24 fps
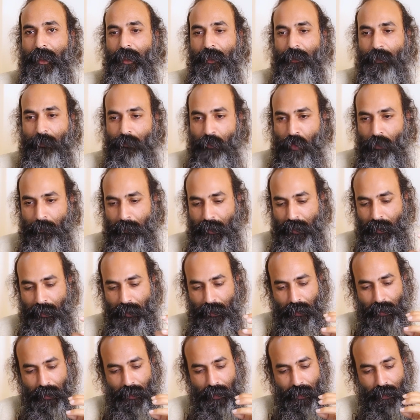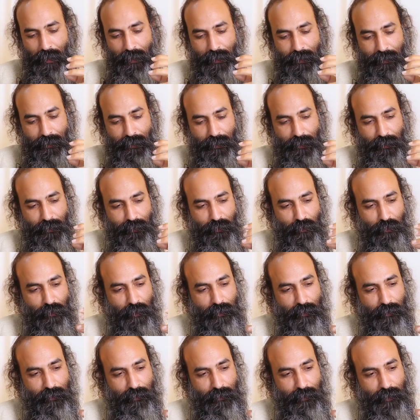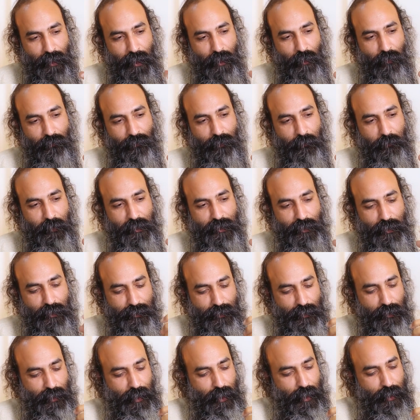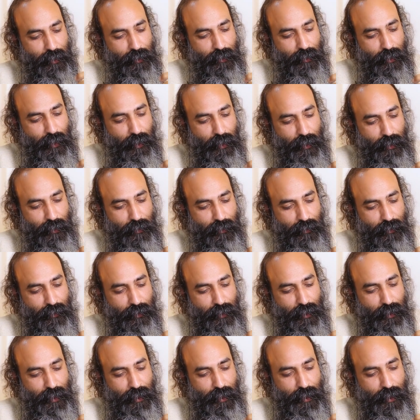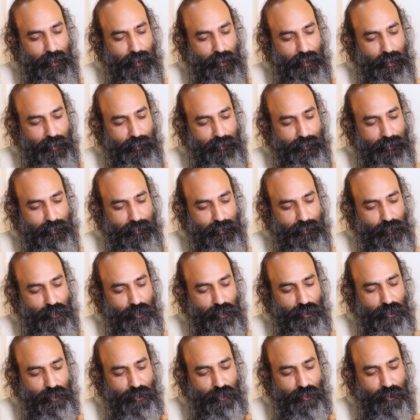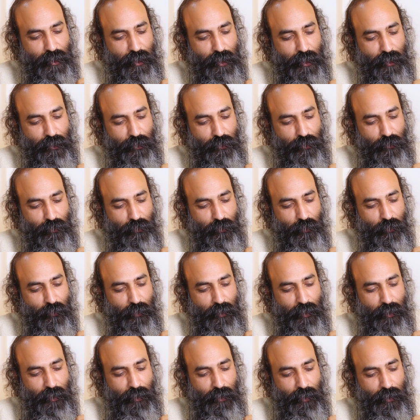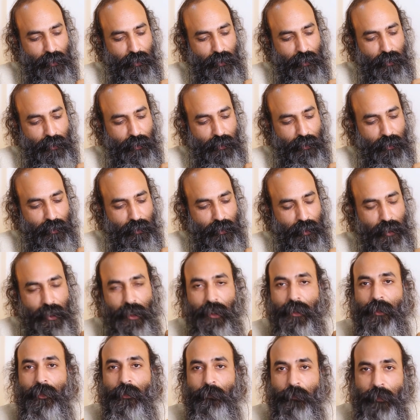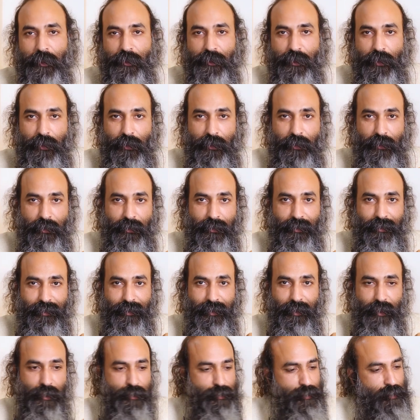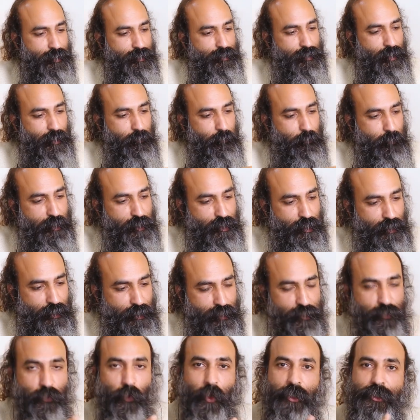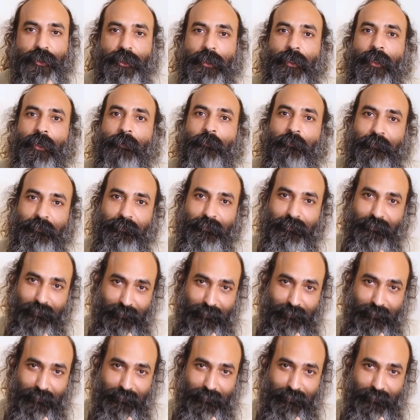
The moment he is, so the neck of the pigeon is in hand and he is just trying to kill the pigeon, he sees that pigeon is watching him.